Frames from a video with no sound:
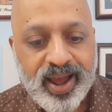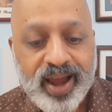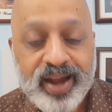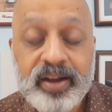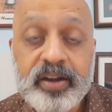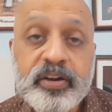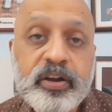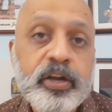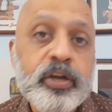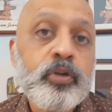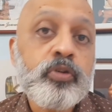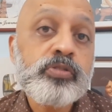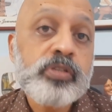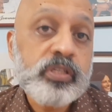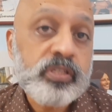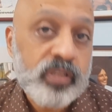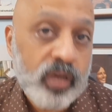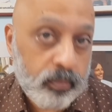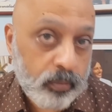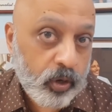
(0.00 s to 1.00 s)
and it
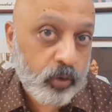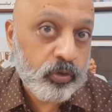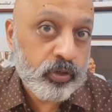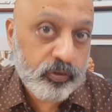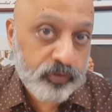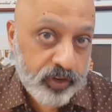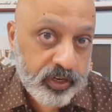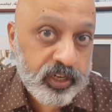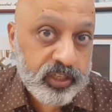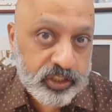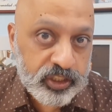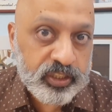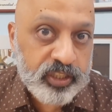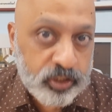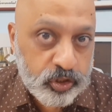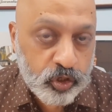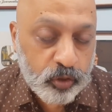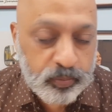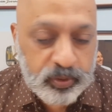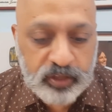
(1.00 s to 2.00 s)
reduces the amount of energy.
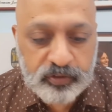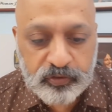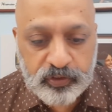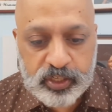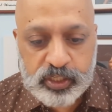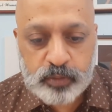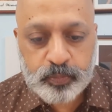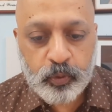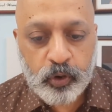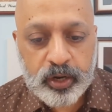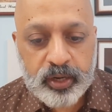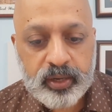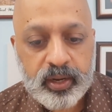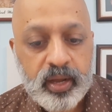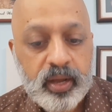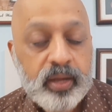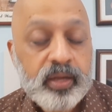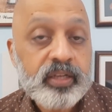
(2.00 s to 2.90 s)
This should be the first point.